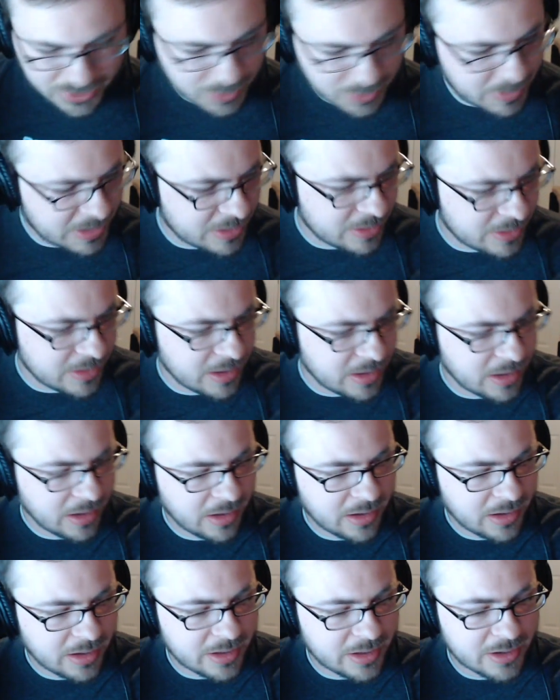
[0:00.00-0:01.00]
do it
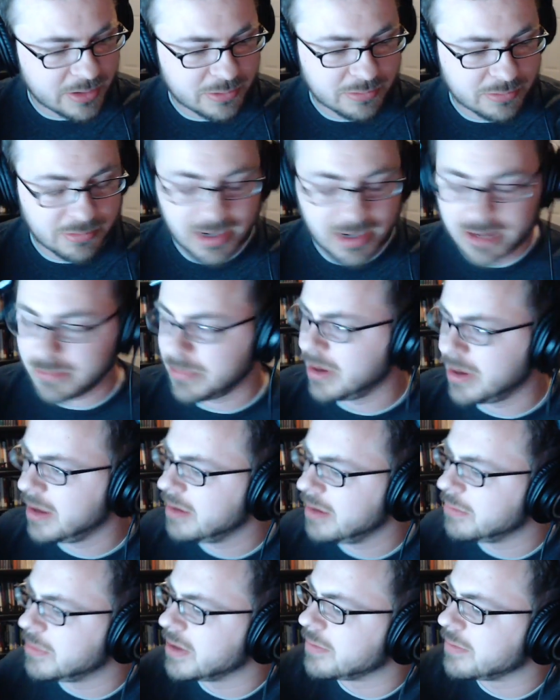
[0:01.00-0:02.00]
the, right
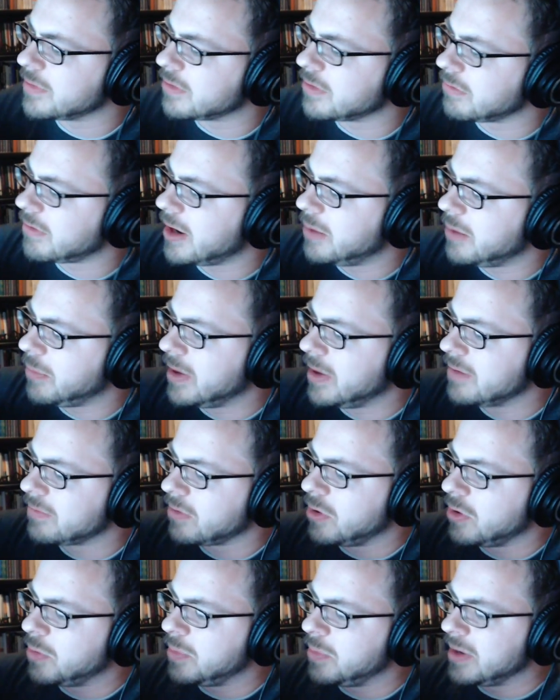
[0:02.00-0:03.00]
way, whatever the right way
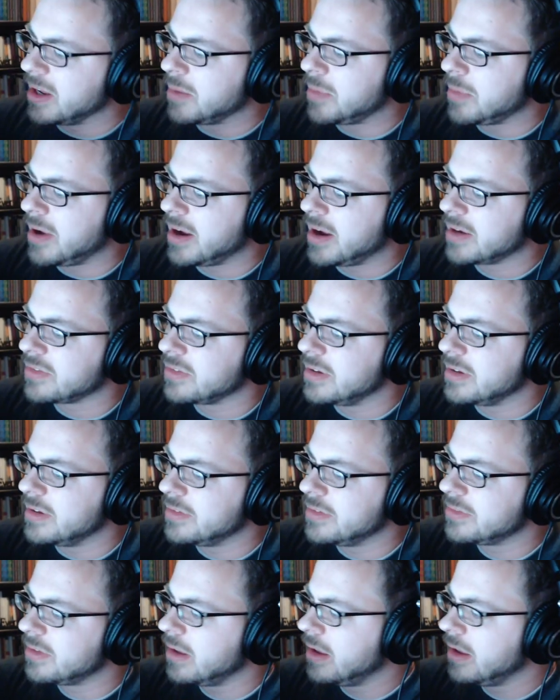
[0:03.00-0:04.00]
for opening a box
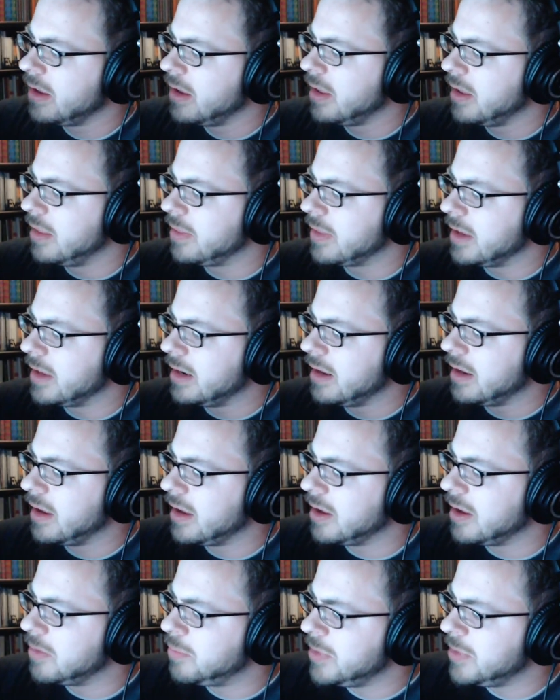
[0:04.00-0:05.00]
is,
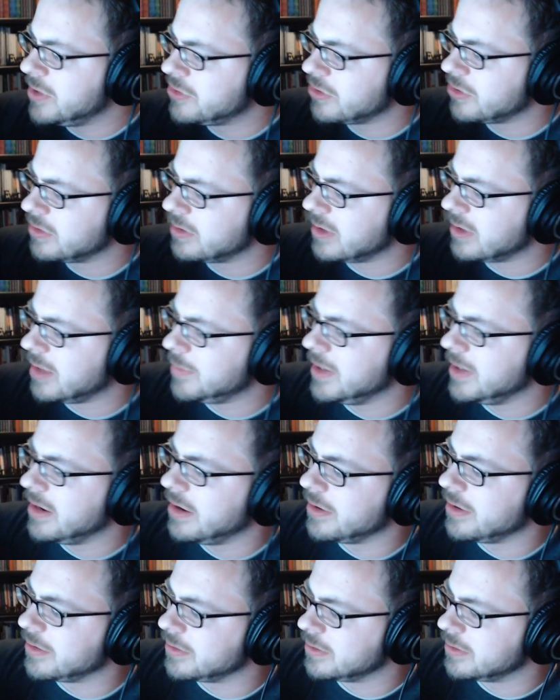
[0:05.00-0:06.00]
then be sure to let me
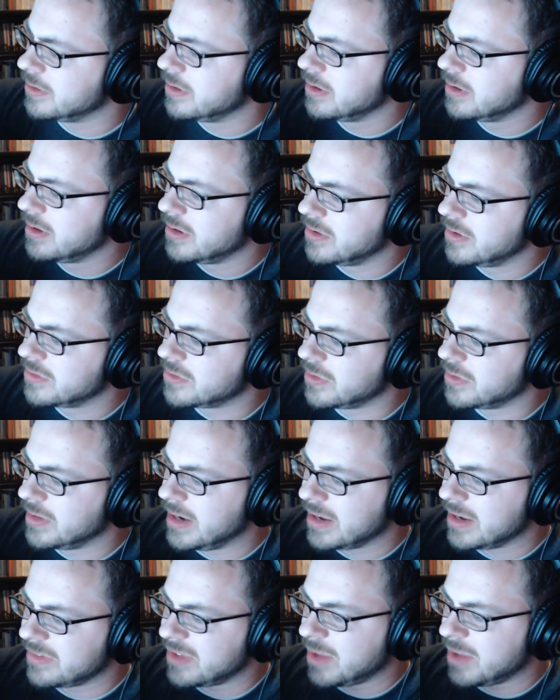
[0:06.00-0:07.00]
know, so the
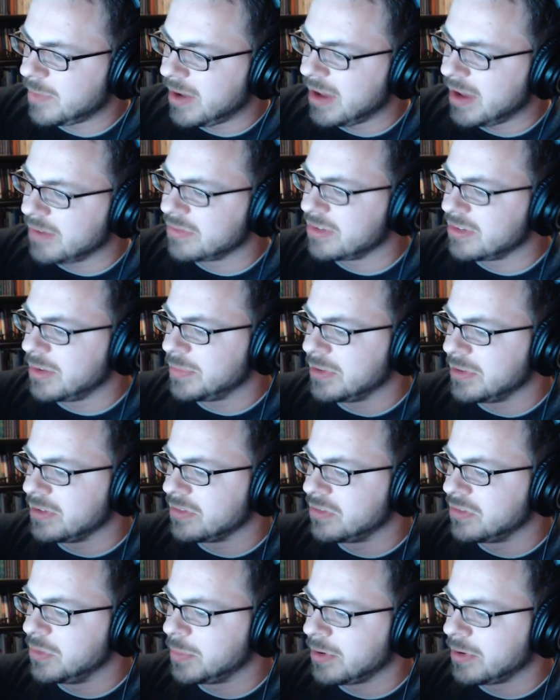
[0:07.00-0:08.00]
next time I have
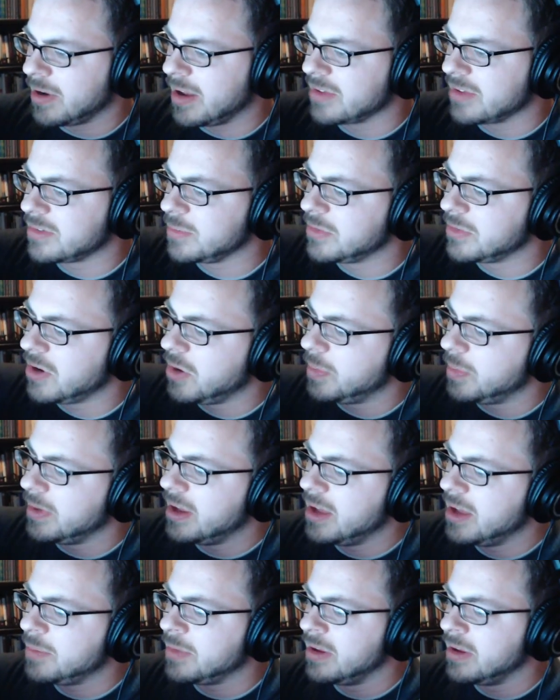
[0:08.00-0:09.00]
something super awesome to open
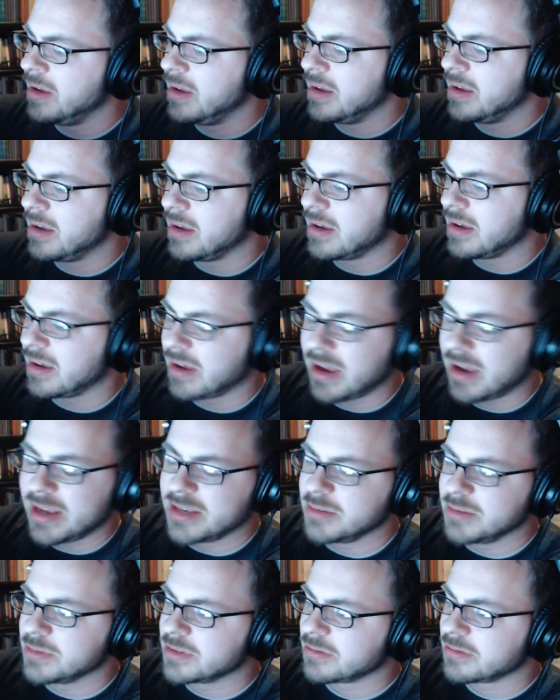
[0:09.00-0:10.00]
up, I
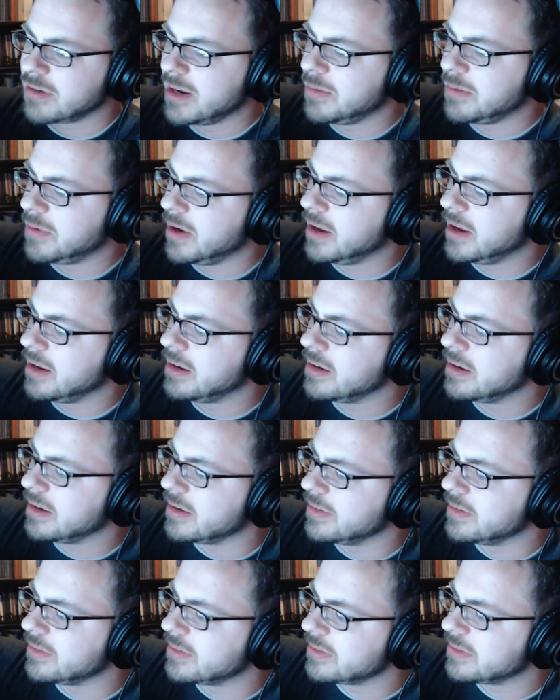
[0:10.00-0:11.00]
do it the right way,
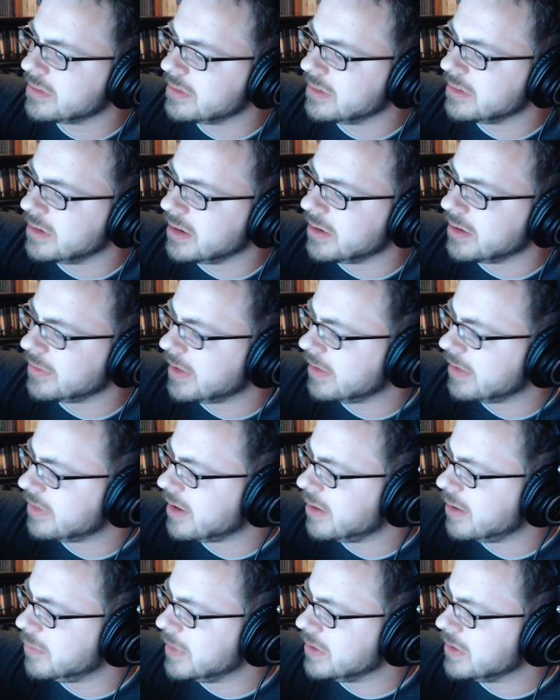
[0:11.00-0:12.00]
because, that's
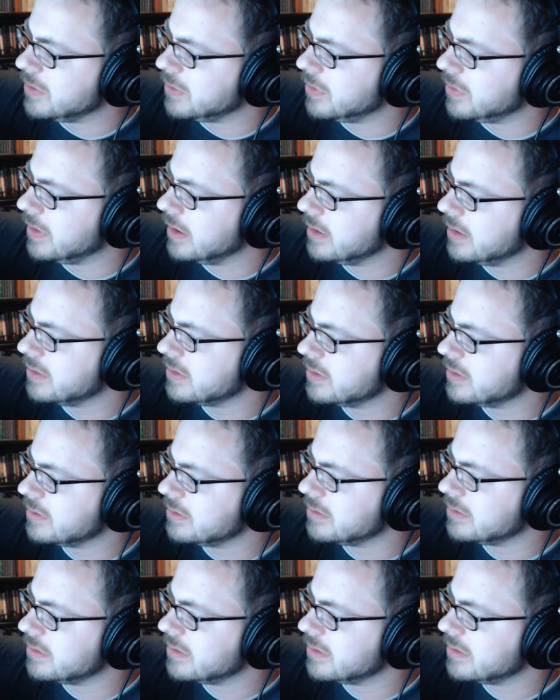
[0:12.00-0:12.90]
how we do things.